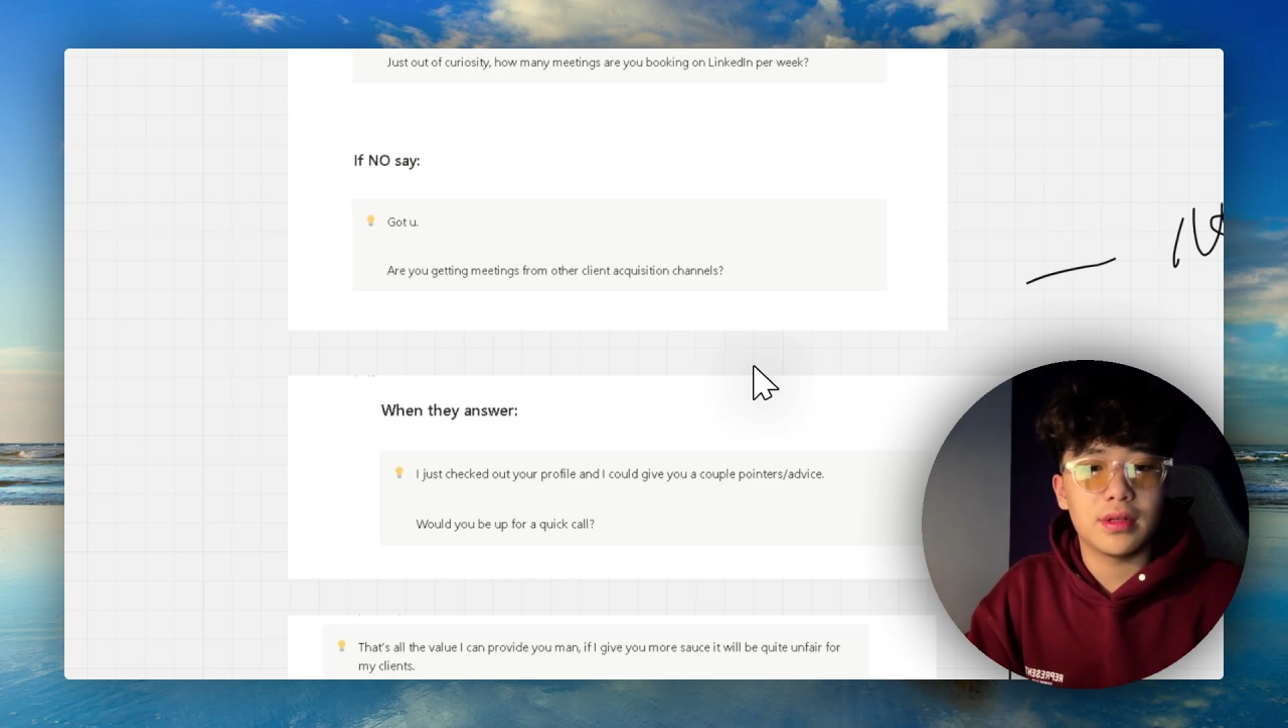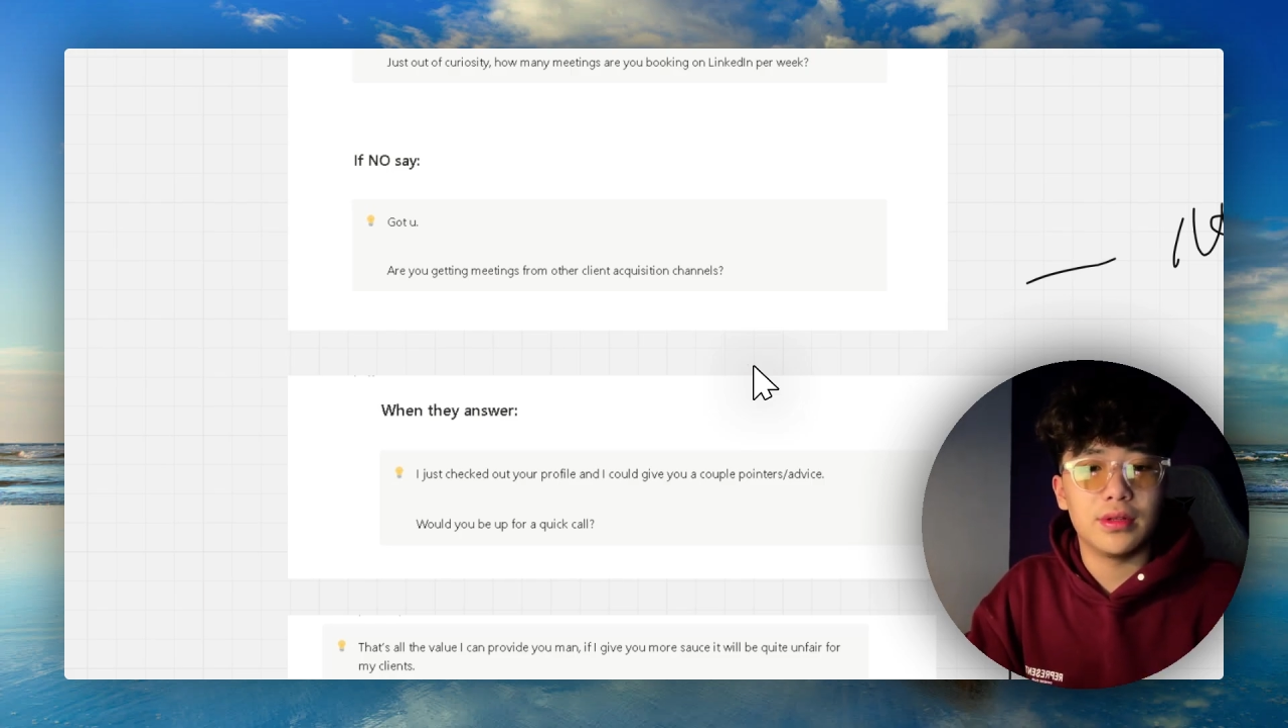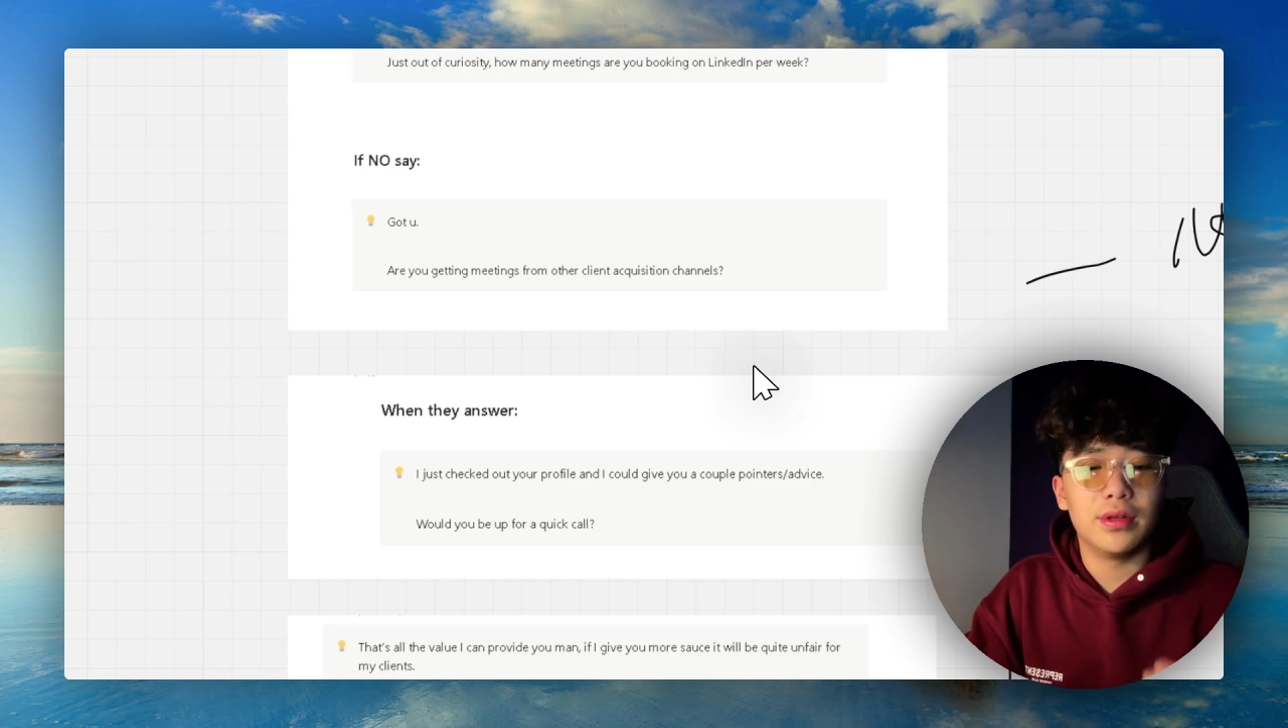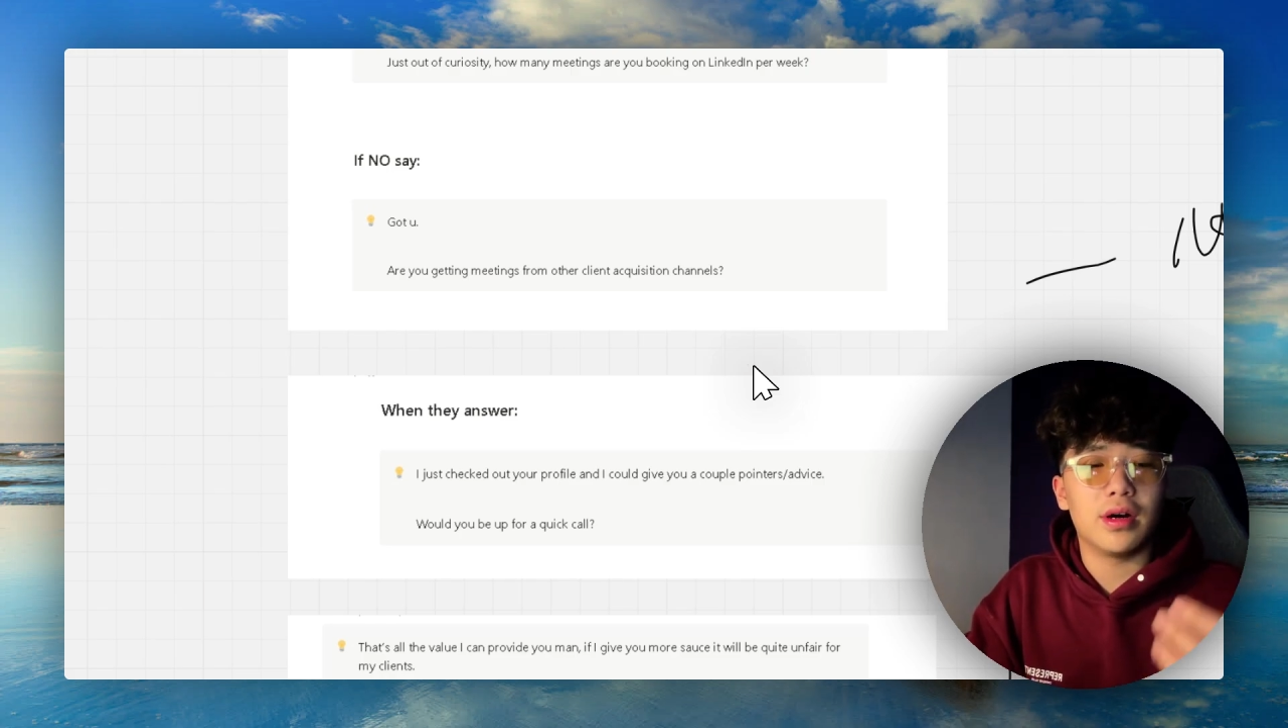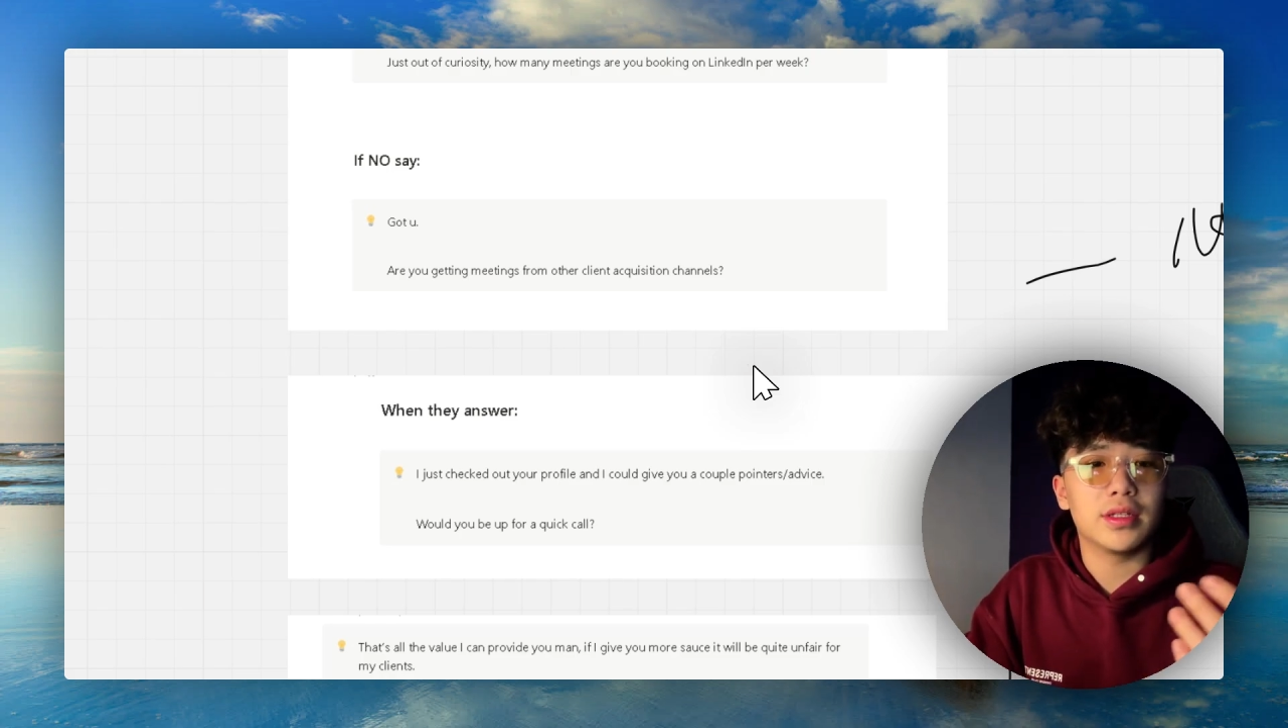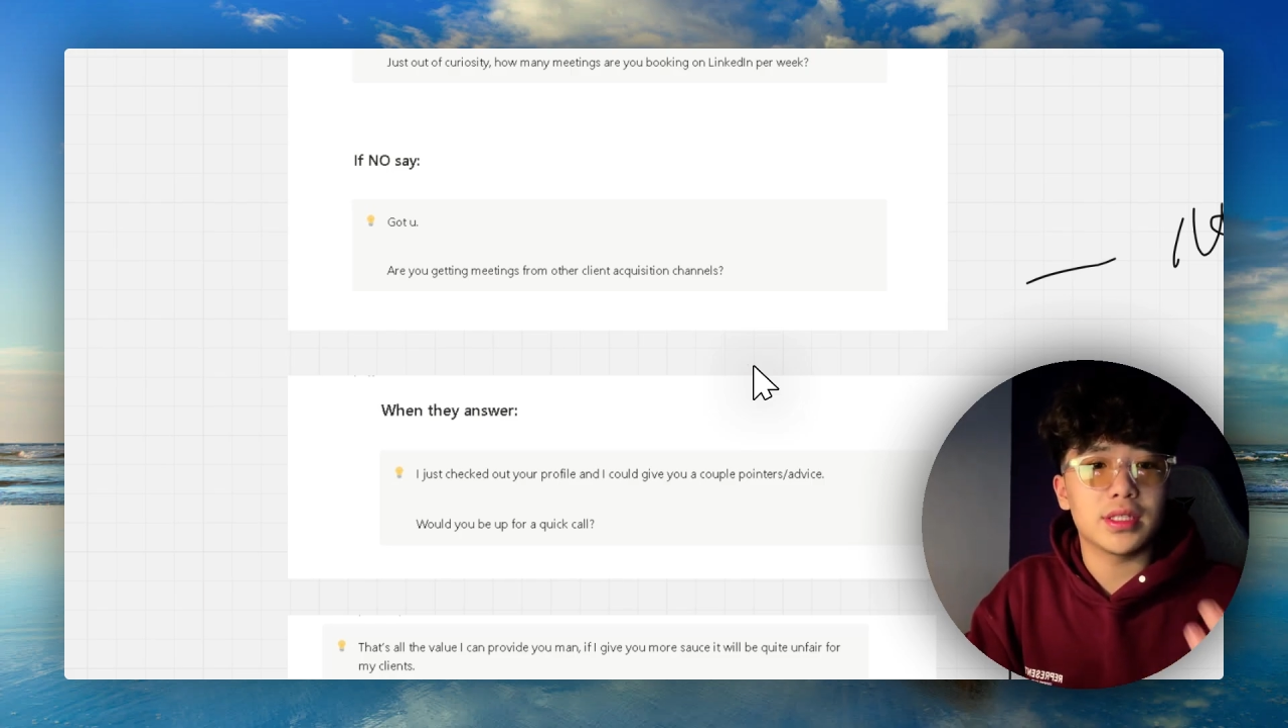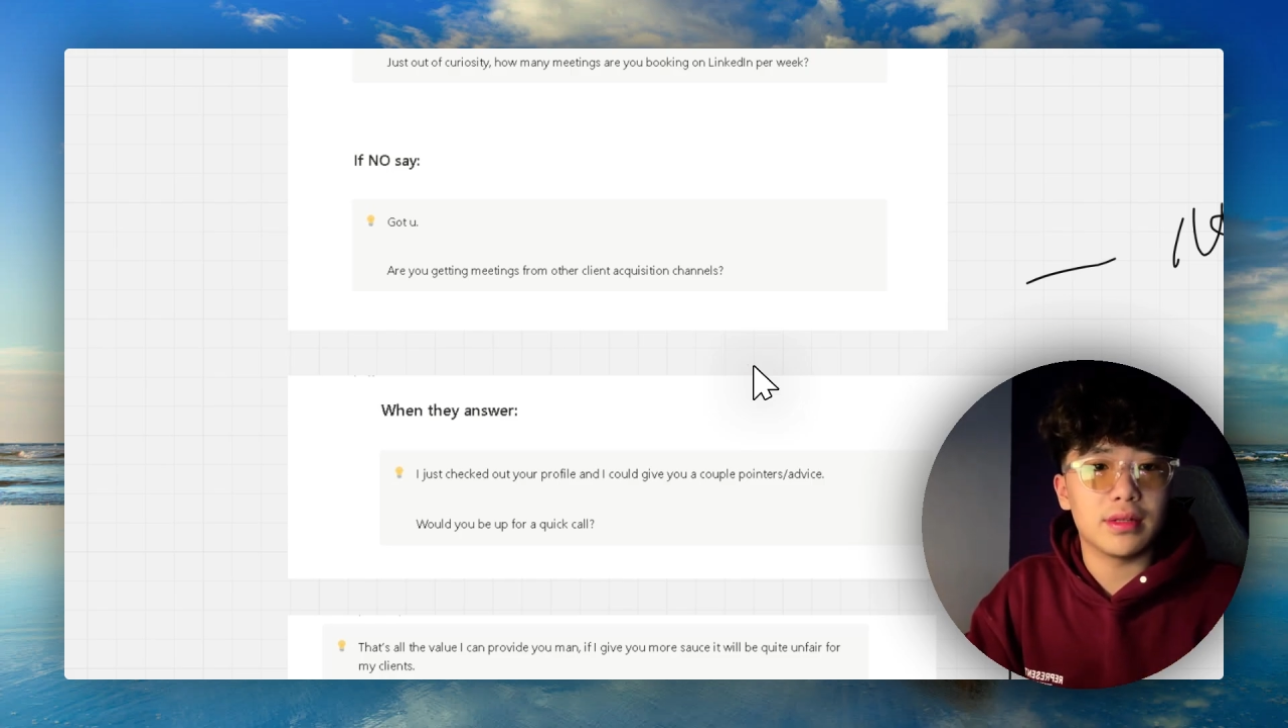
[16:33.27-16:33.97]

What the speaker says: you answer